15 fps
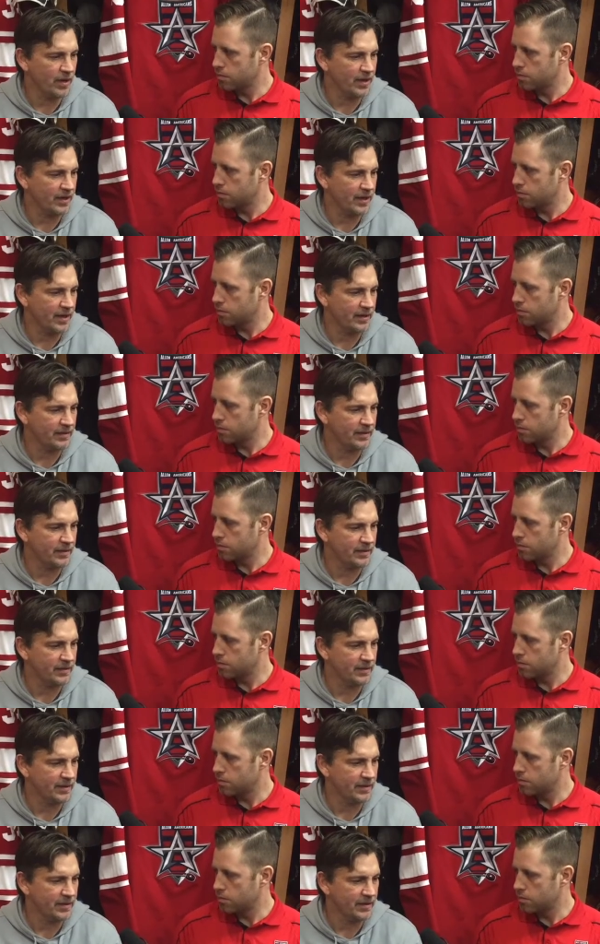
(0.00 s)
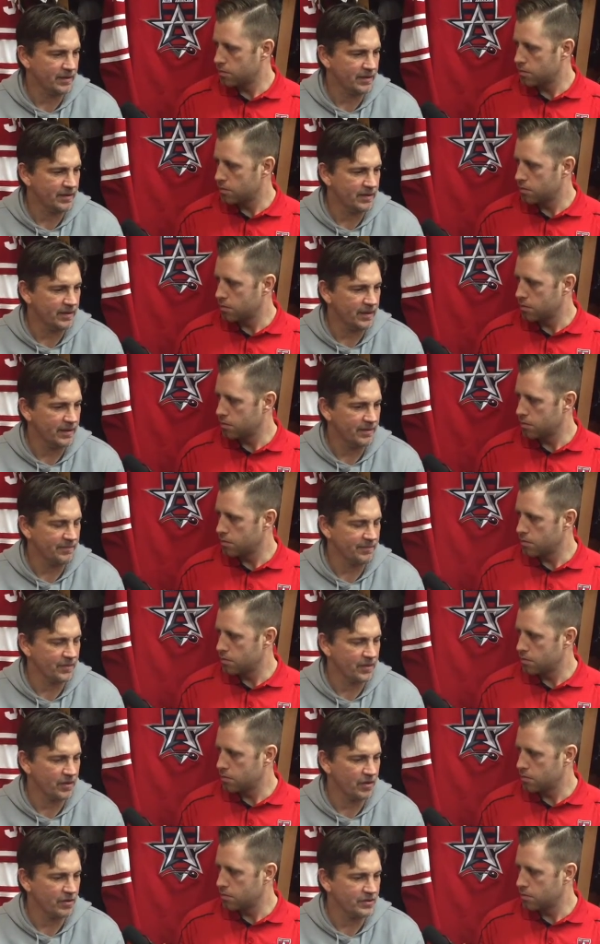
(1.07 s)
Speaker 1: to get it, and and uh, you
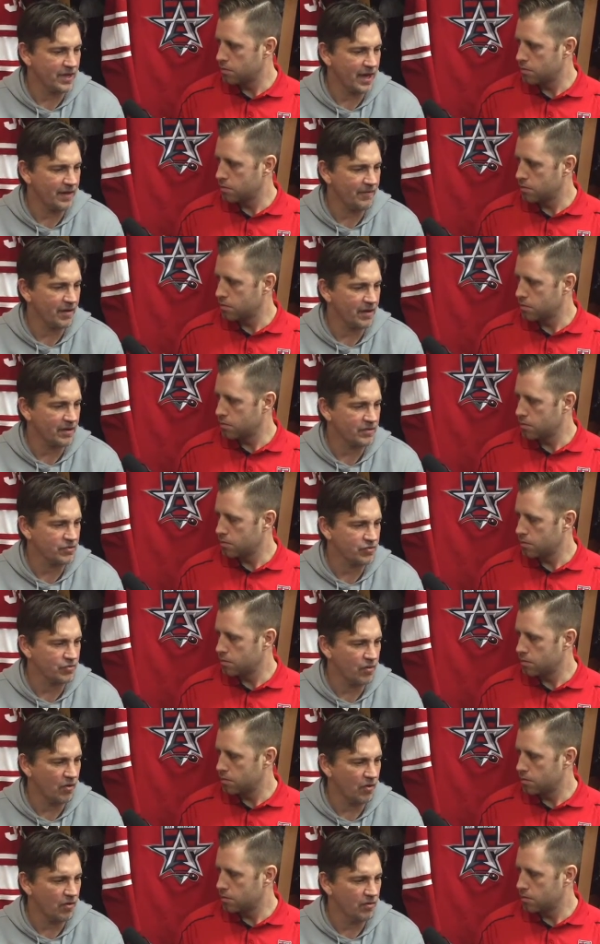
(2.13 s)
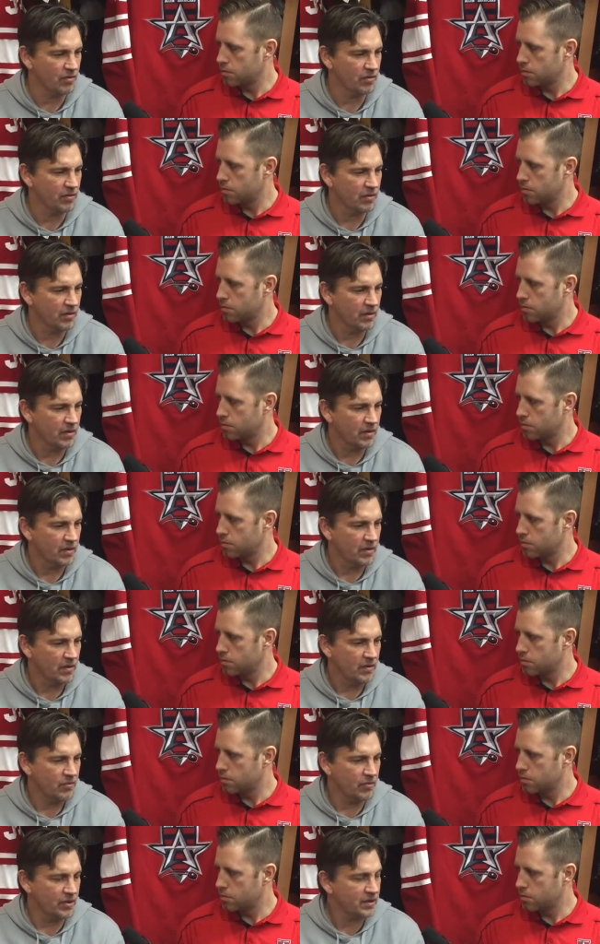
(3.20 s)
know, it's out of our control
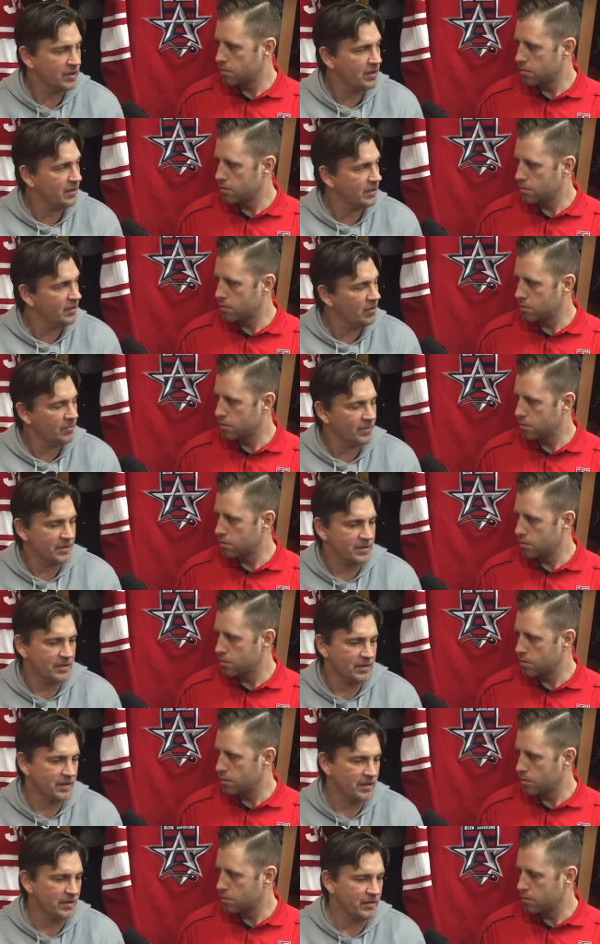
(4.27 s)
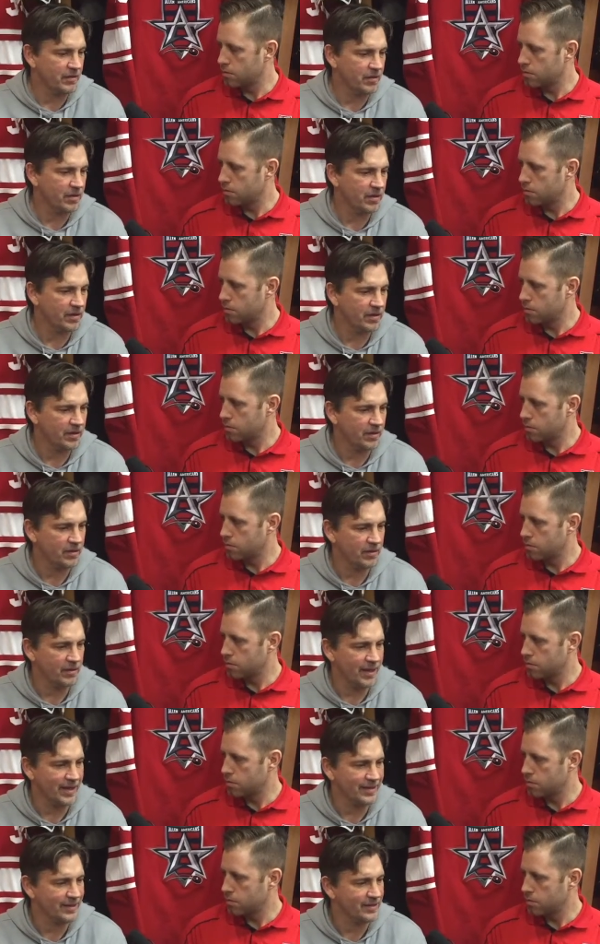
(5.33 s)
with Toledo, but Toledo, you know, a
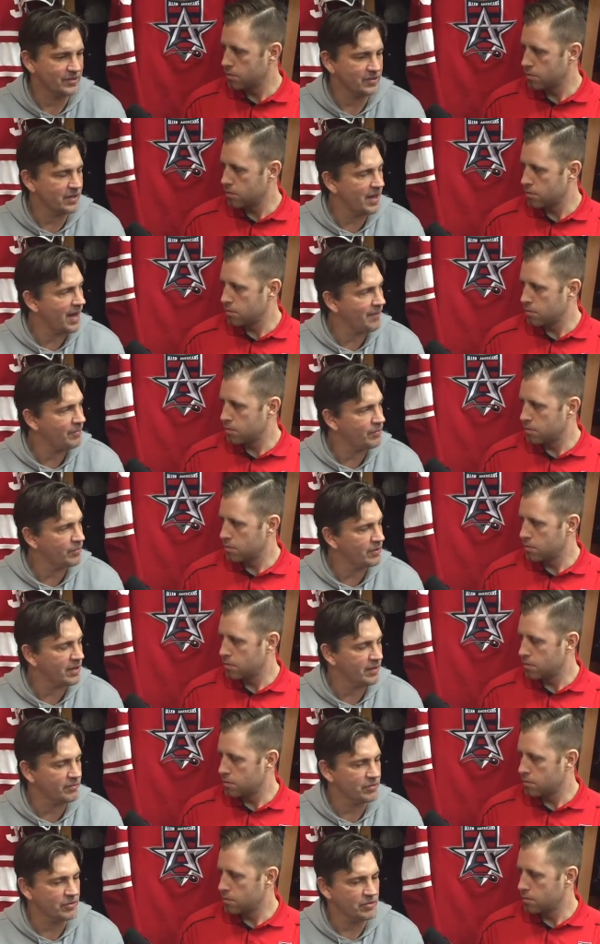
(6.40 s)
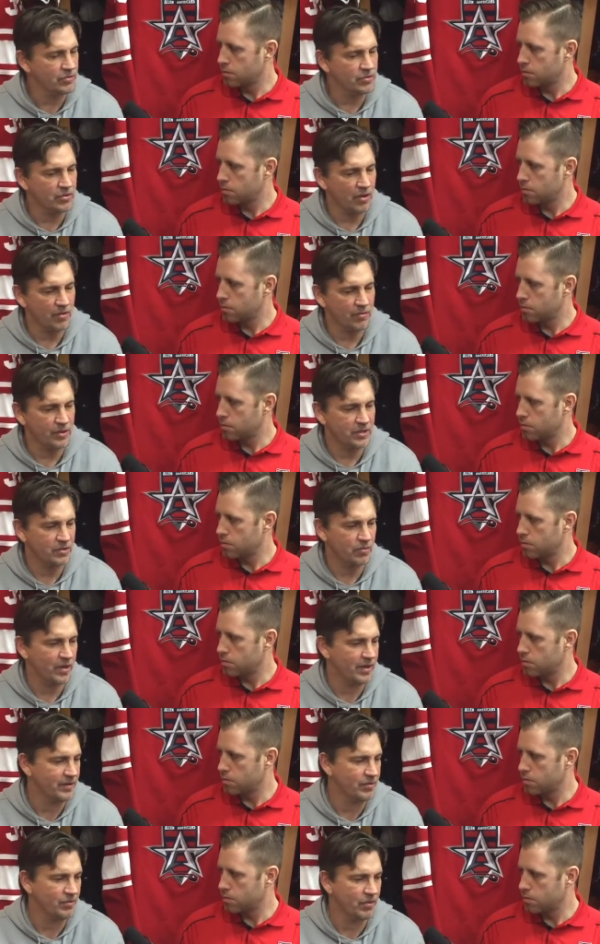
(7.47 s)
lot of things can happen with them too. So we just want to
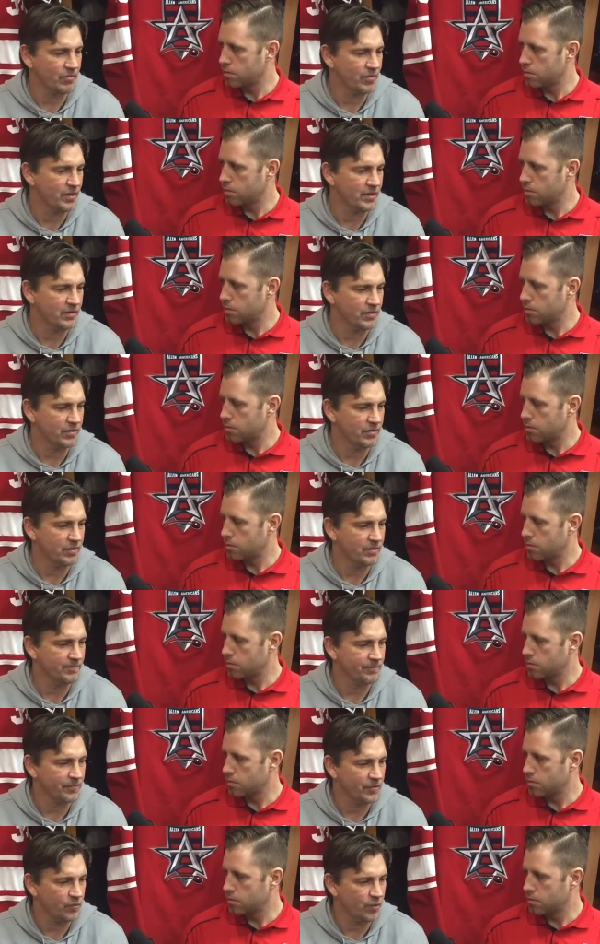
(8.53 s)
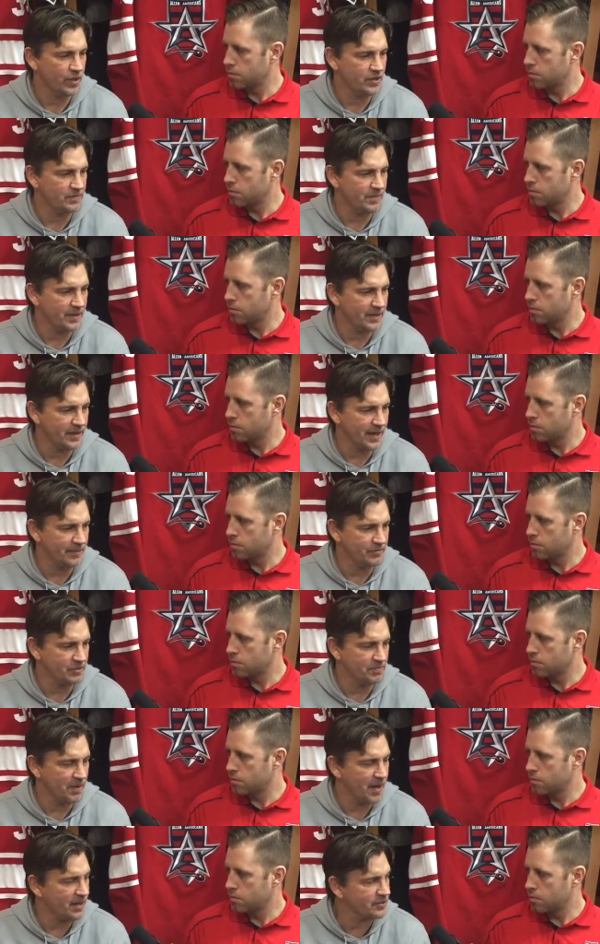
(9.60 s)
do what we can do and win as many games as
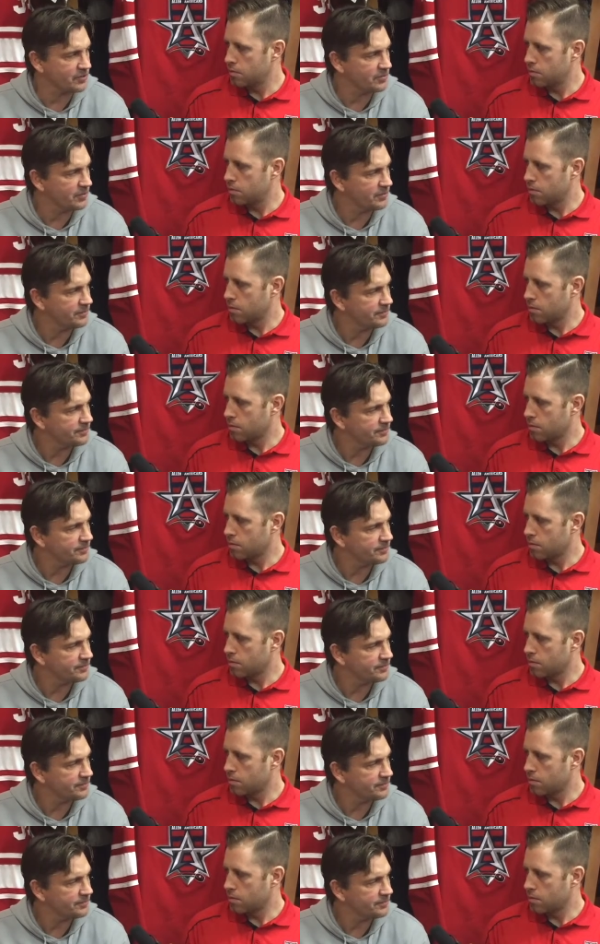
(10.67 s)
possible.